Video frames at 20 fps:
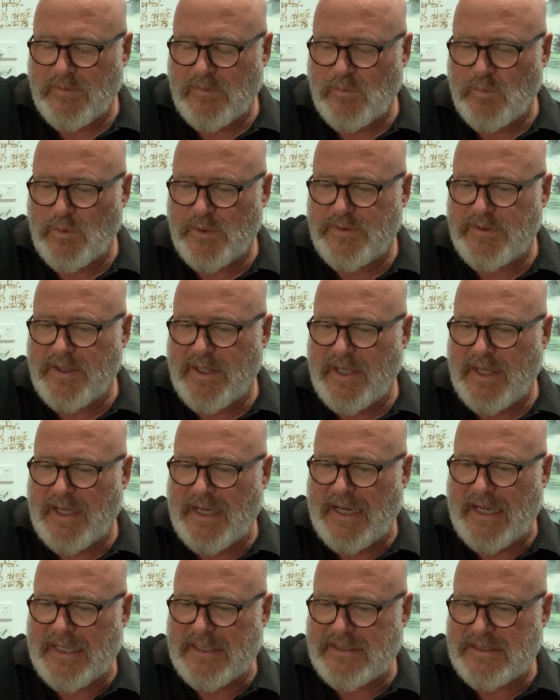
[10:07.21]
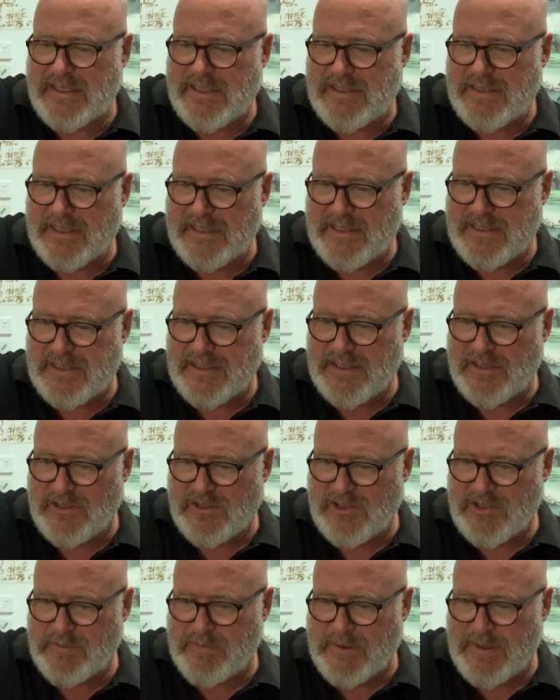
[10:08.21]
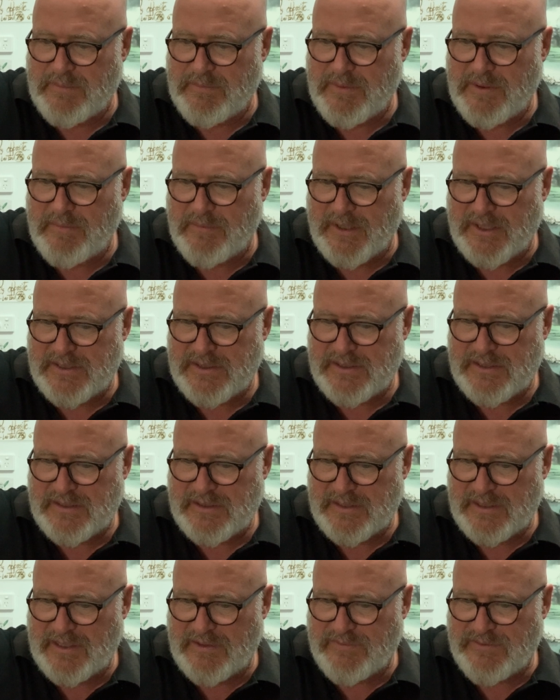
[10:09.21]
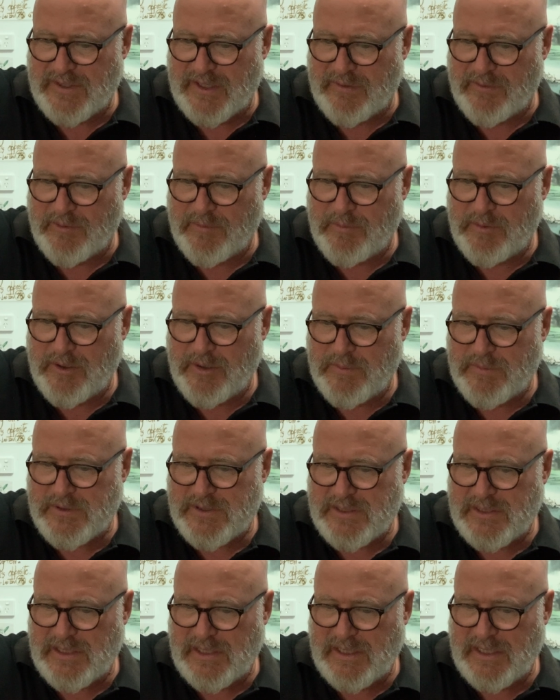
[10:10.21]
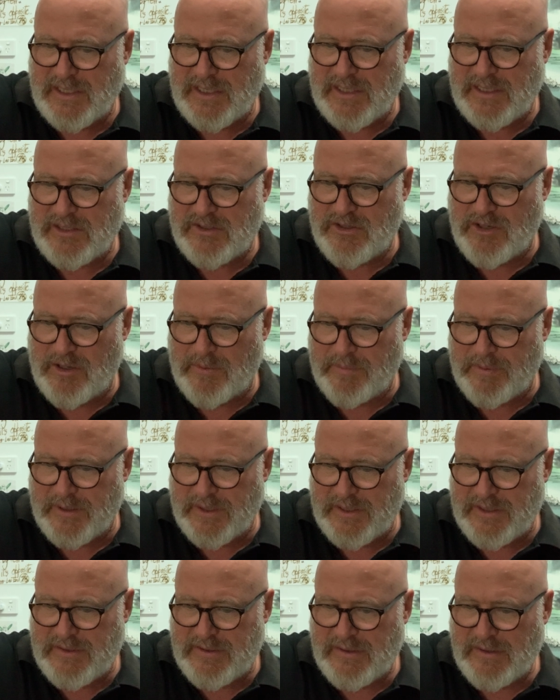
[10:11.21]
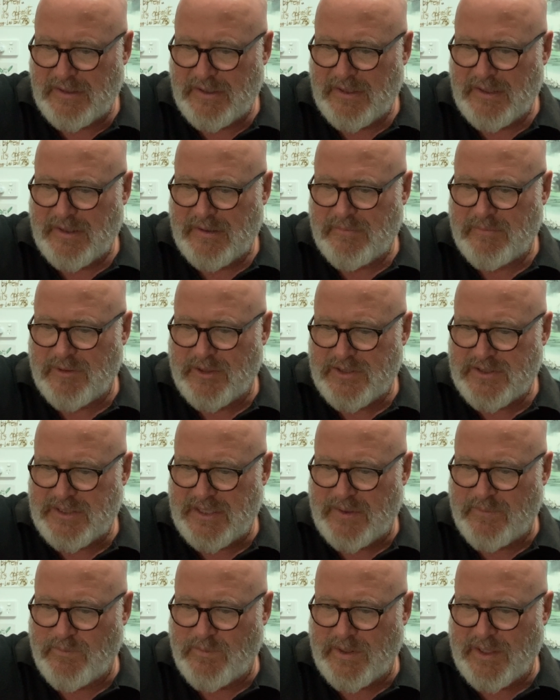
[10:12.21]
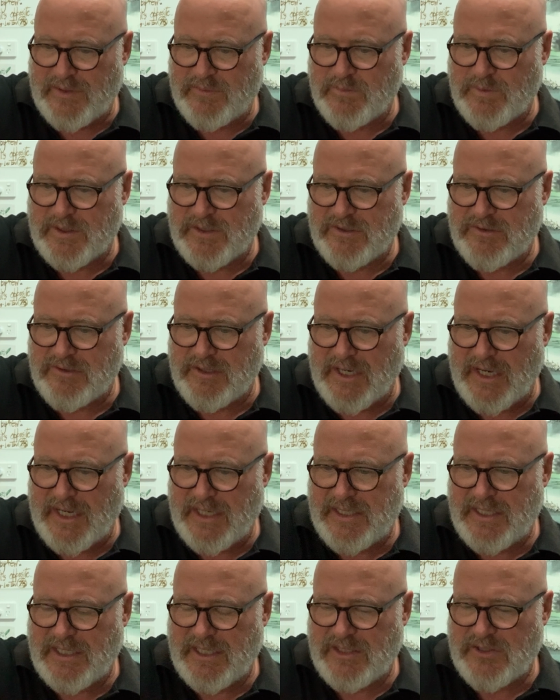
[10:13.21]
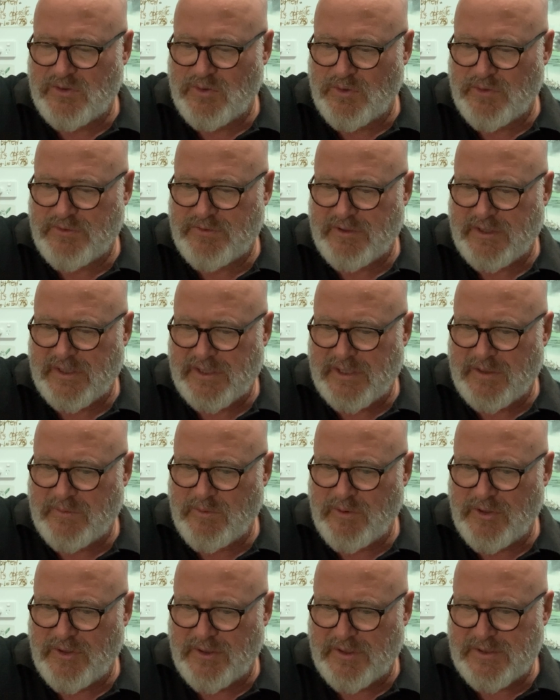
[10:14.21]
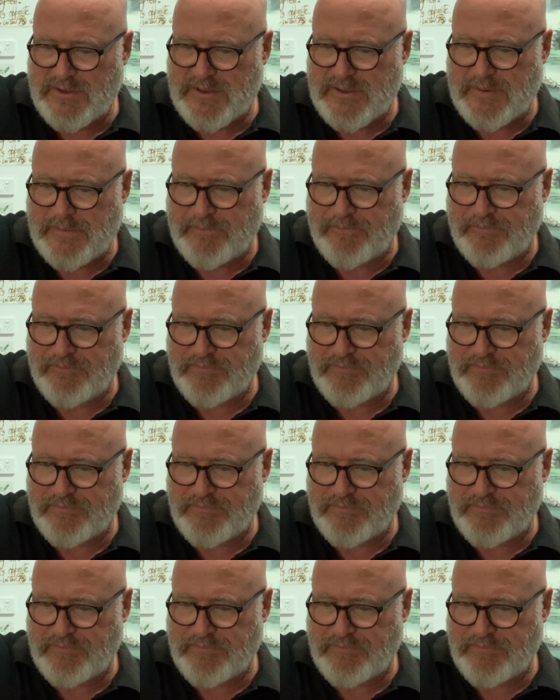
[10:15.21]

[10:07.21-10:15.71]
Would their artistic skills be mimicked if they were purposely copied by someone when creating and authoring their works?